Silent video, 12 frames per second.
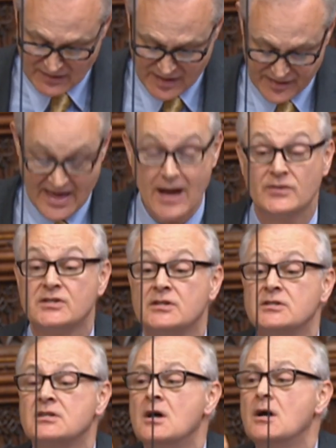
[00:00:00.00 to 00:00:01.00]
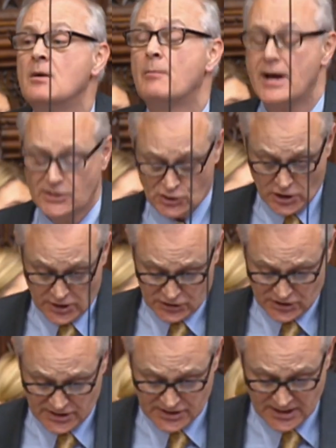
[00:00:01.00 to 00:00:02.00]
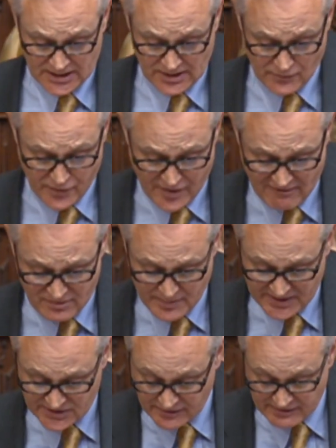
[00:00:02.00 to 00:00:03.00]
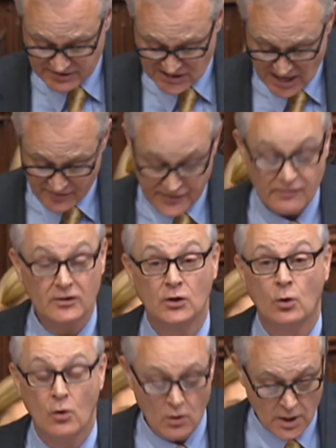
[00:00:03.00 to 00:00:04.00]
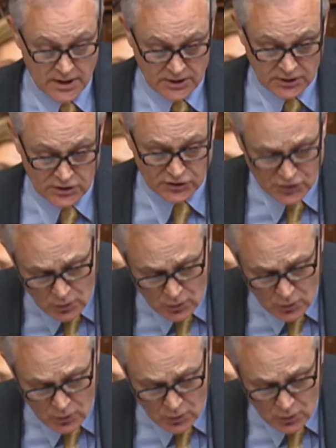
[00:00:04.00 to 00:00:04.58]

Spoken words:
in their thousands by churches and therapists, and there is nothing the law can